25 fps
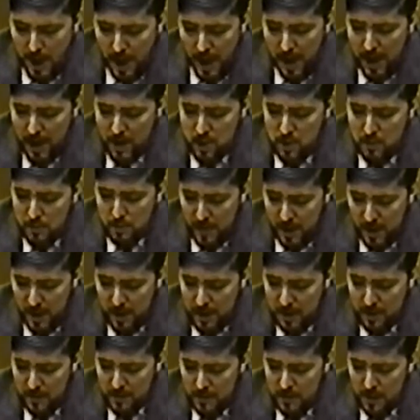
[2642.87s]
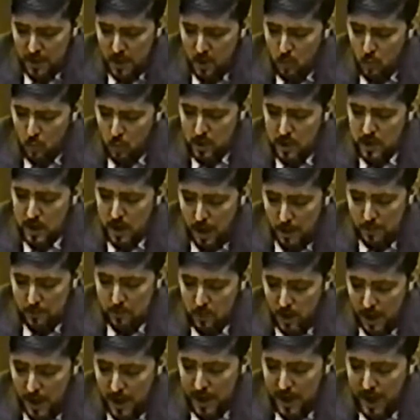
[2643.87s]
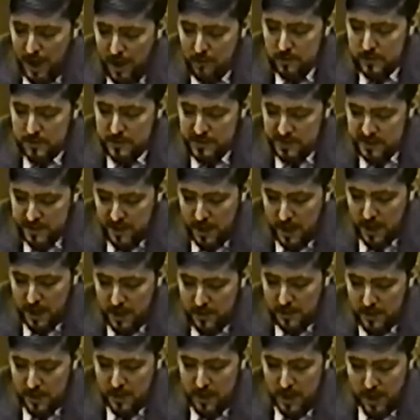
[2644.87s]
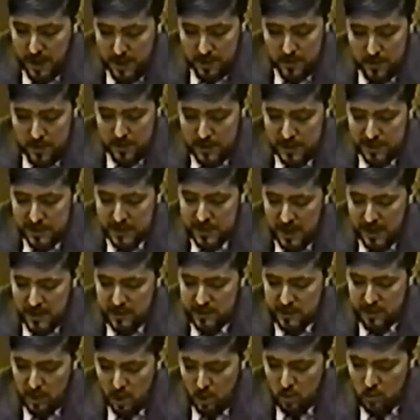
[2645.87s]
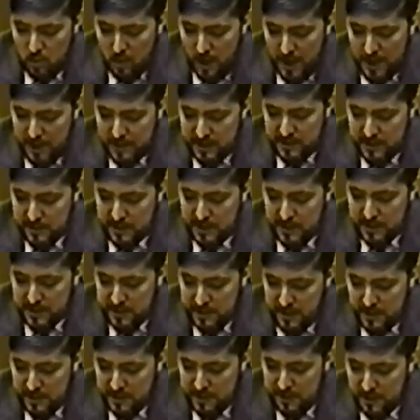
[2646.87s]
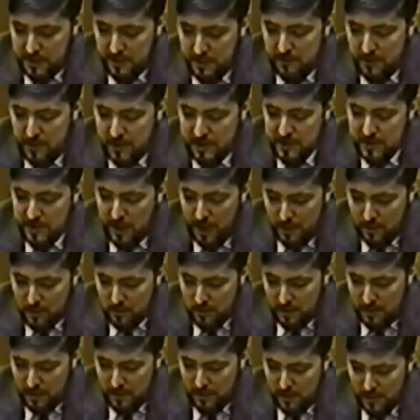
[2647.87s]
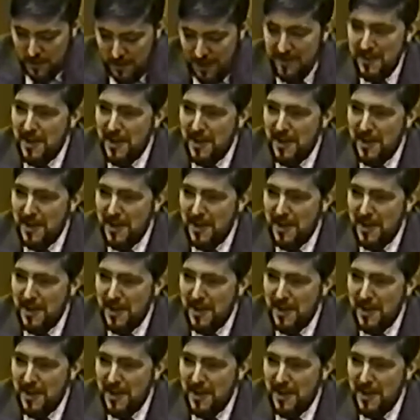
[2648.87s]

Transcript: high or petty, would come right out and say that an atheist has no rights as a citizen of this country,